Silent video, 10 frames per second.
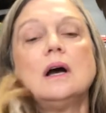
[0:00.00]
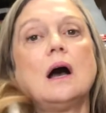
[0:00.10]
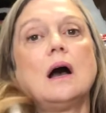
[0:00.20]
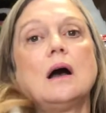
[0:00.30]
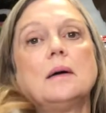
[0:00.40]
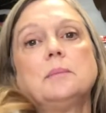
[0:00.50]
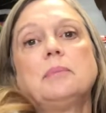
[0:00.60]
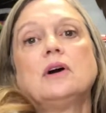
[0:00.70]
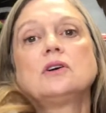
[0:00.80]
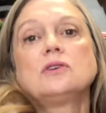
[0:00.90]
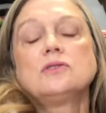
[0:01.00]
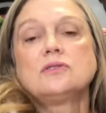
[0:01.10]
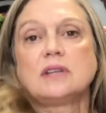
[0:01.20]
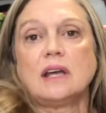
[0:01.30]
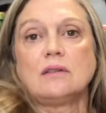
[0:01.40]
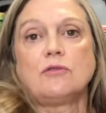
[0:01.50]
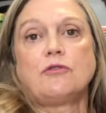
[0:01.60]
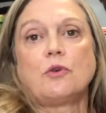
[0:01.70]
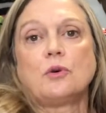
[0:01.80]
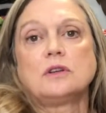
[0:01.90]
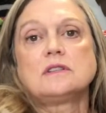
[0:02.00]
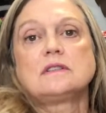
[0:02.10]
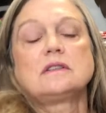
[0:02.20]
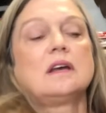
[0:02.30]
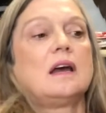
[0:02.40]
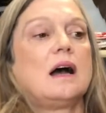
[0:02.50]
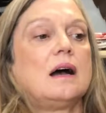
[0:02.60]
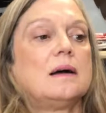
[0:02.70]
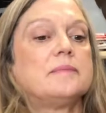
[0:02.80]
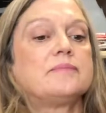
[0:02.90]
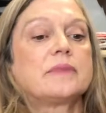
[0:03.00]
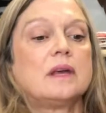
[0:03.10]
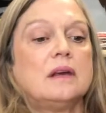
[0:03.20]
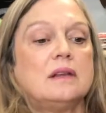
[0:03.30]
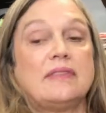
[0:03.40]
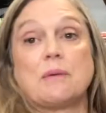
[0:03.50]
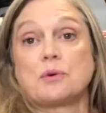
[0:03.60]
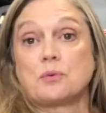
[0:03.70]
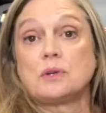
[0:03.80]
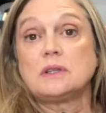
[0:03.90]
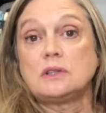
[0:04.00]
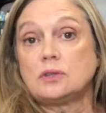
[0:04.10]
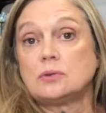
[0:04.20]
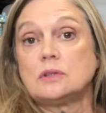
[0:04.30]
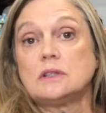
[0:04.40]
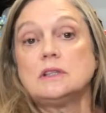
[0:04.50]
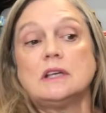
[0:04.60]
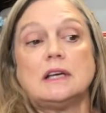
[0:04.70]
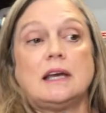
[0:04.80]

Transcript: bunkers and forts that were really cool.